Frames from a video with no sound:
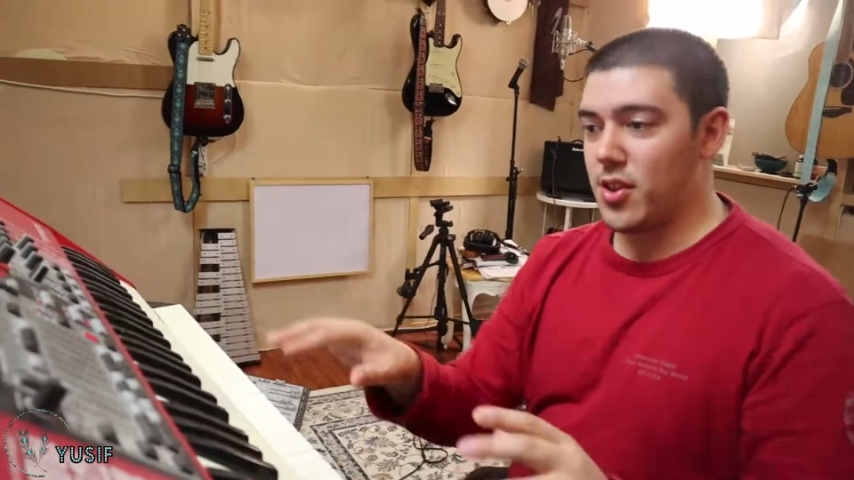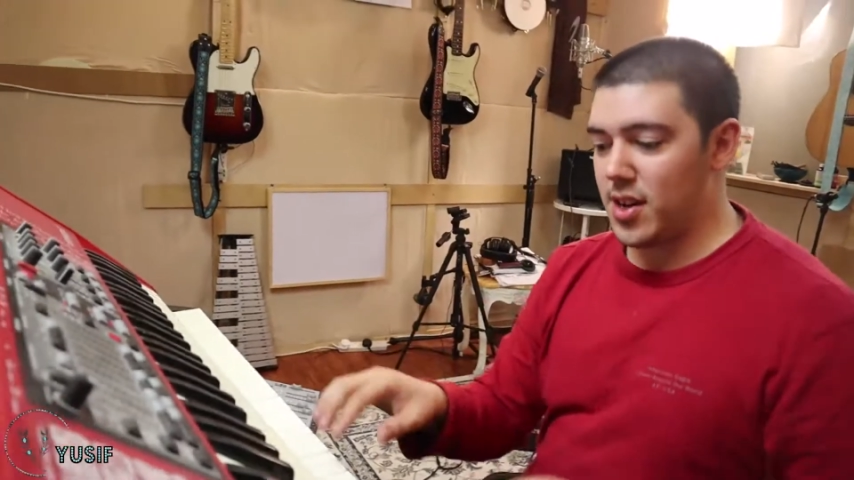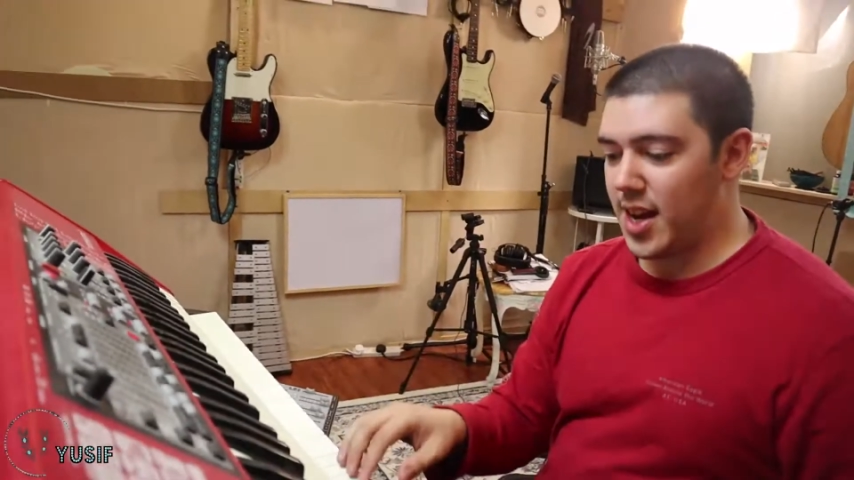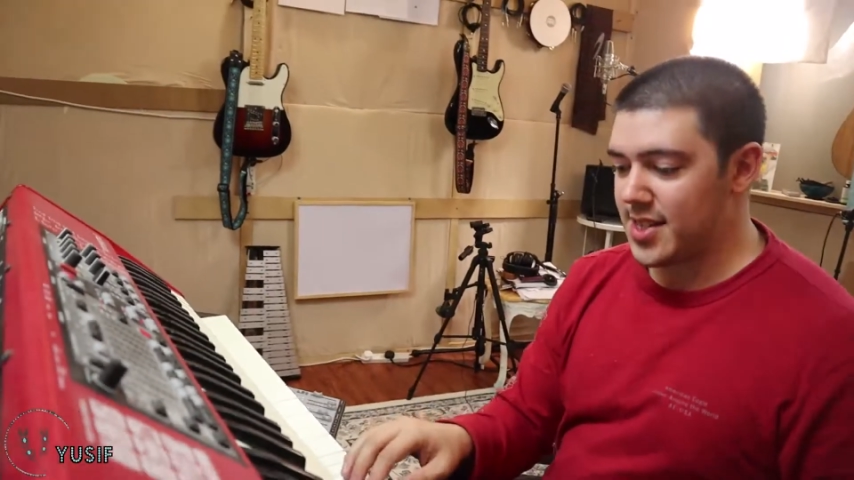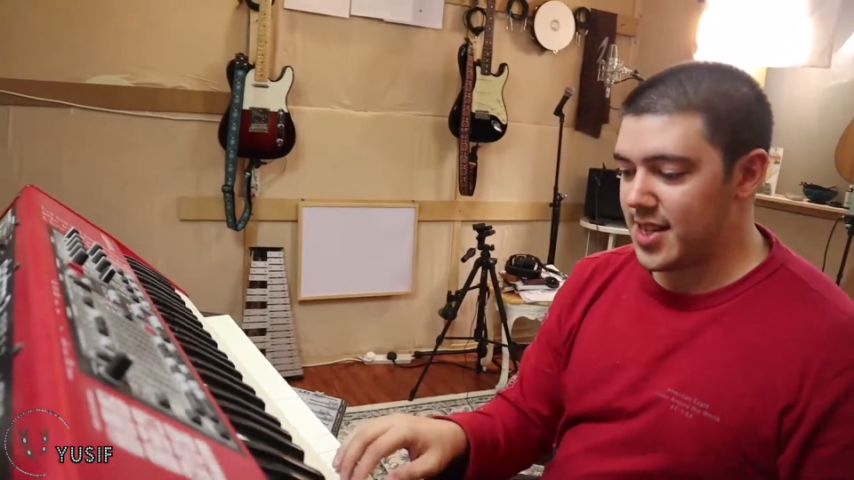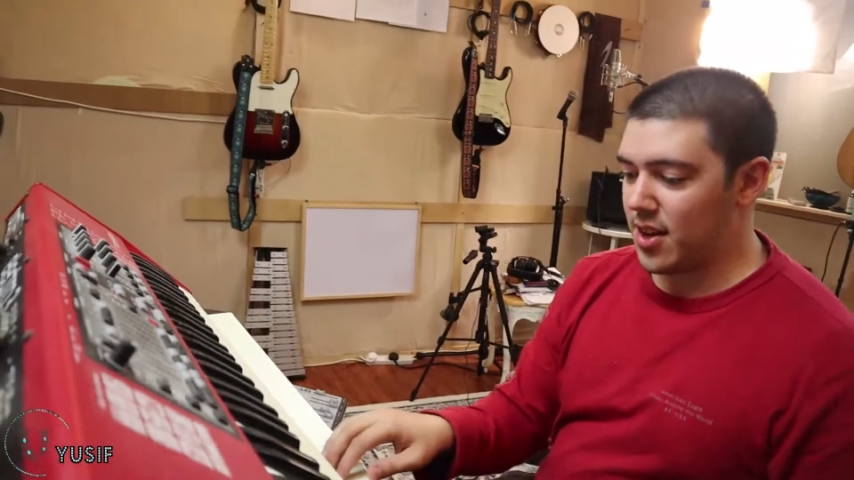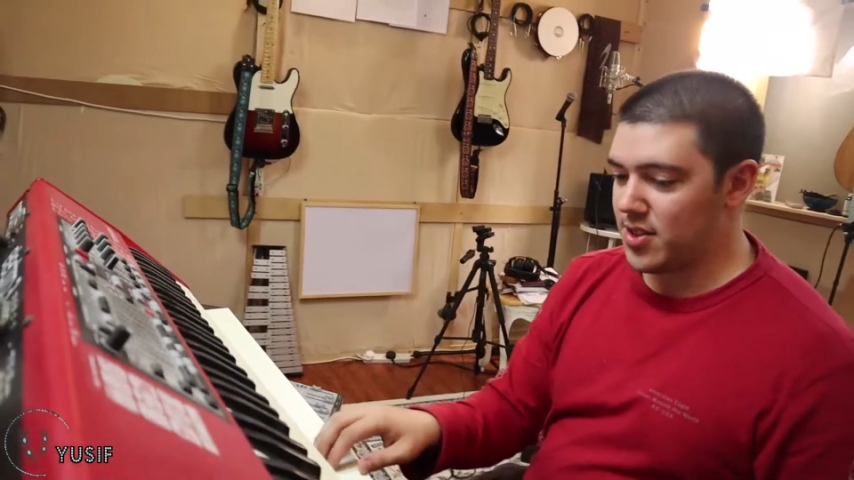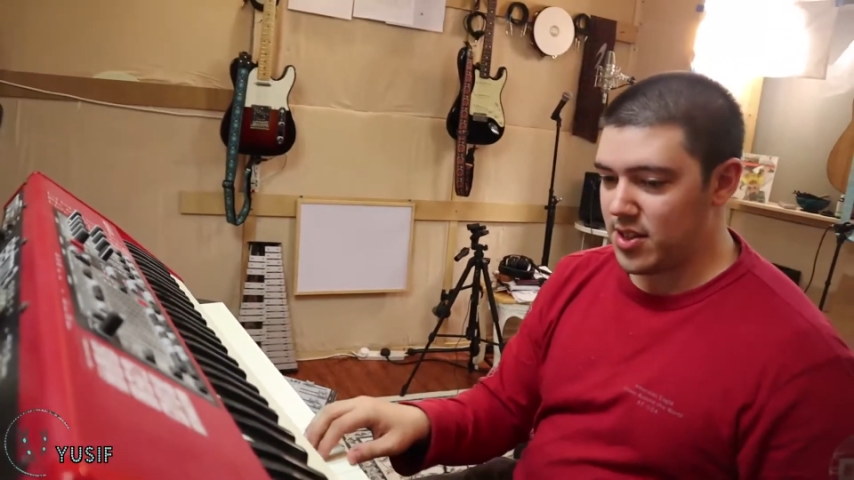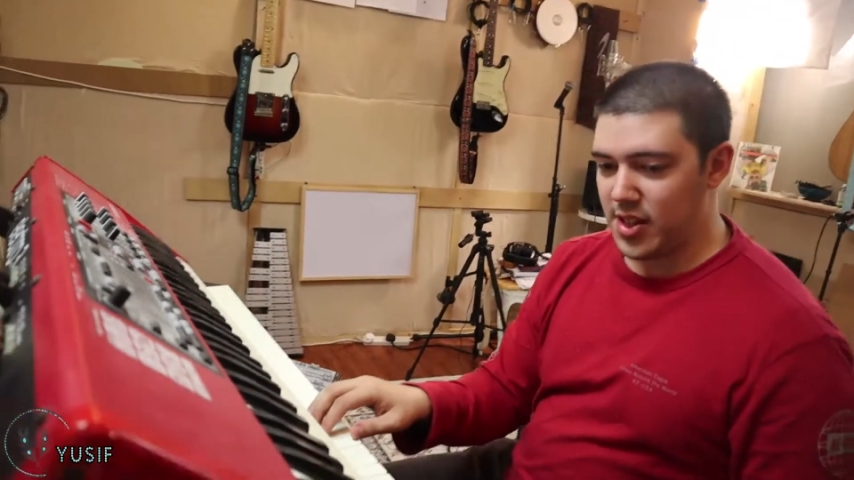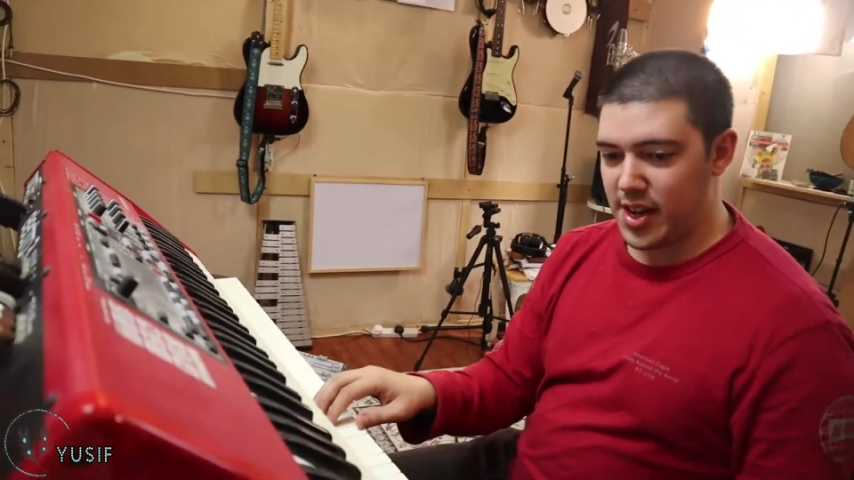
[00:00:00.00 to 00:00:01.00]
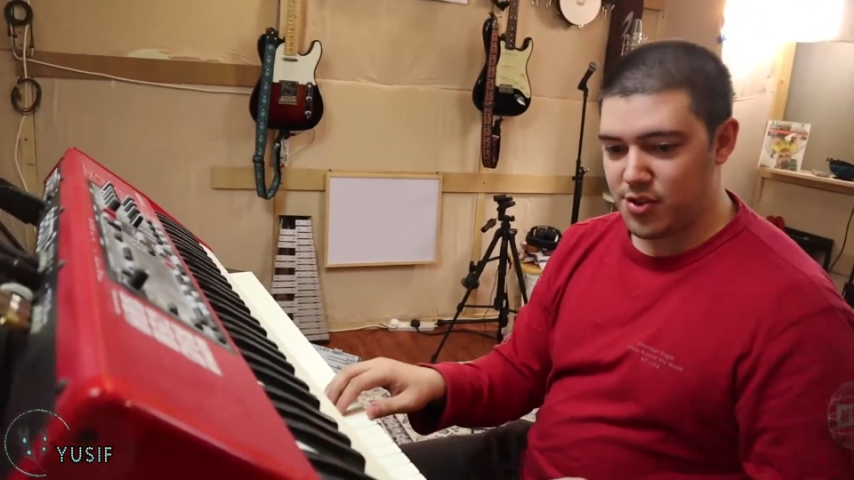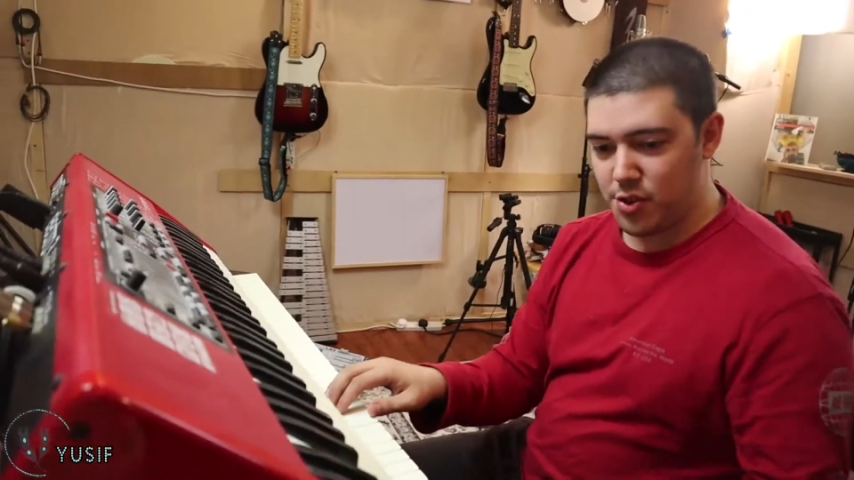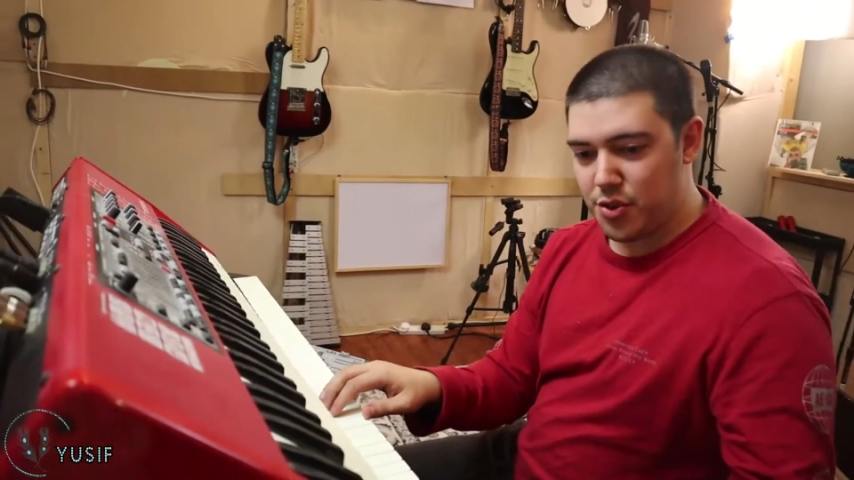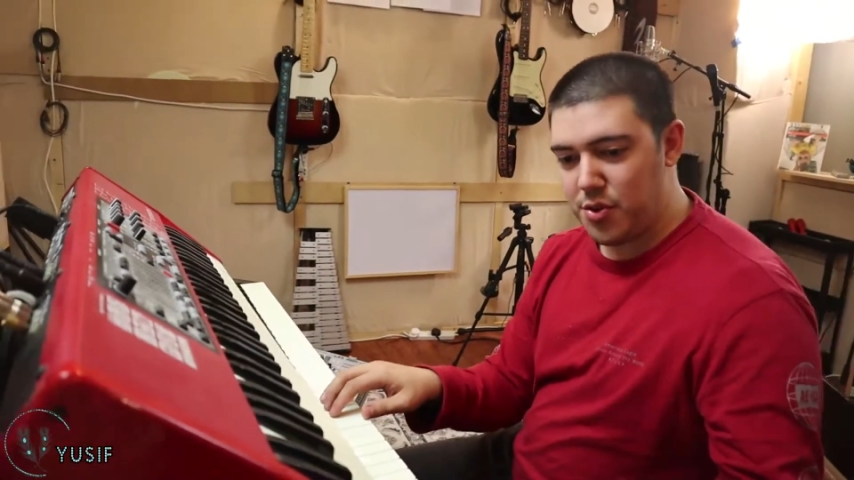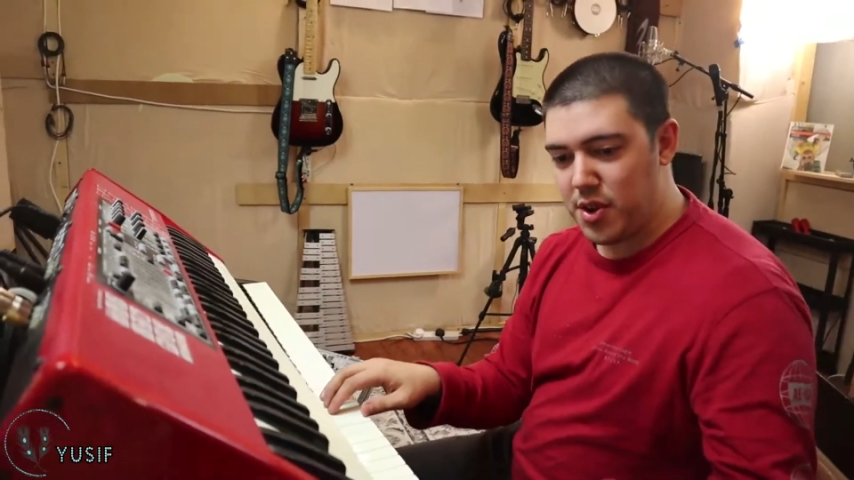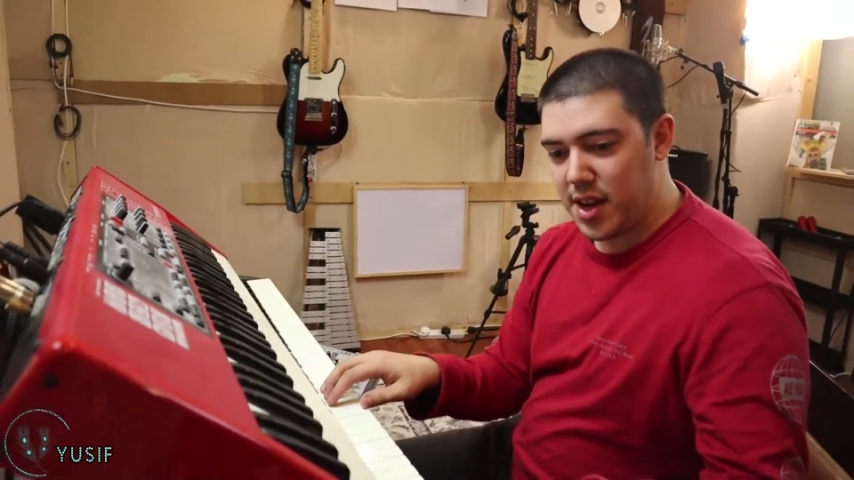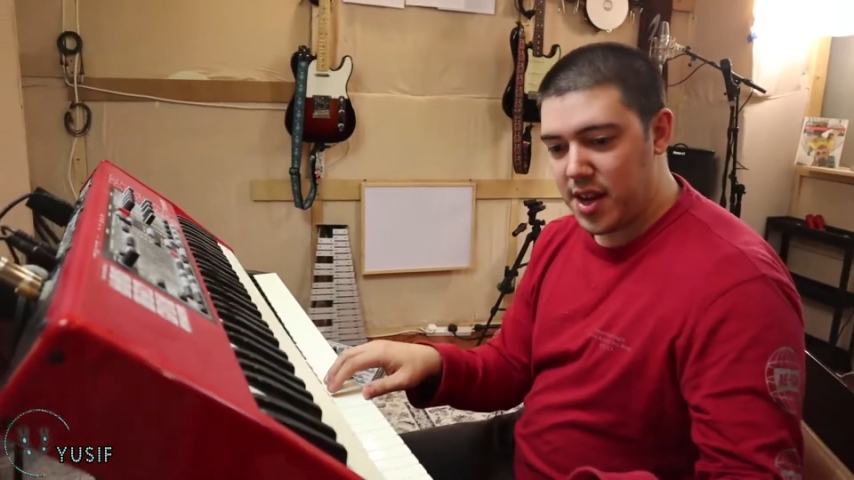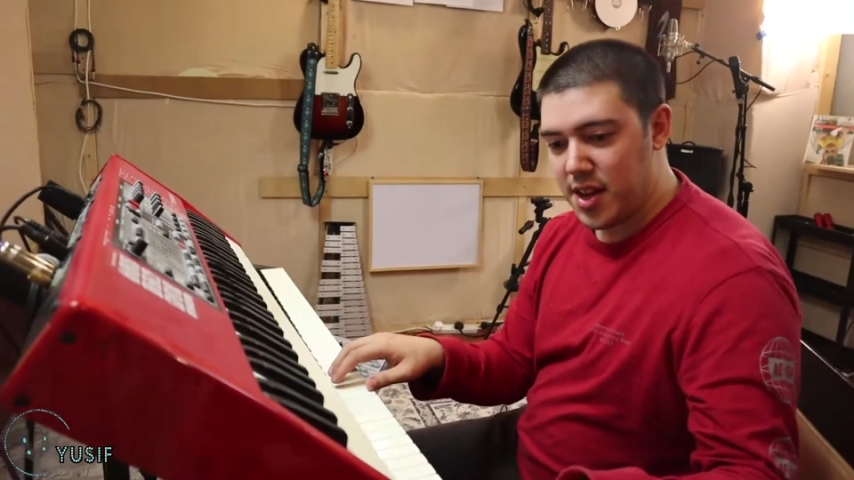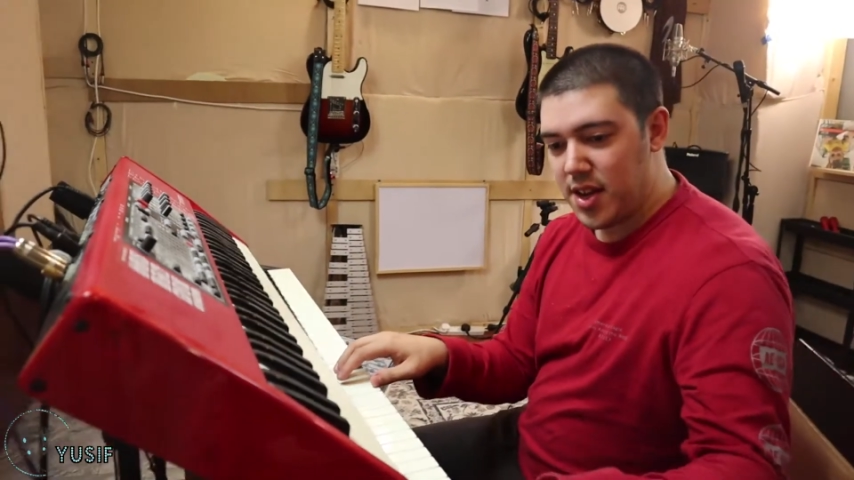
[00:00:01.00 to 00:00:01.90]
the nice sounds on the Electro 3.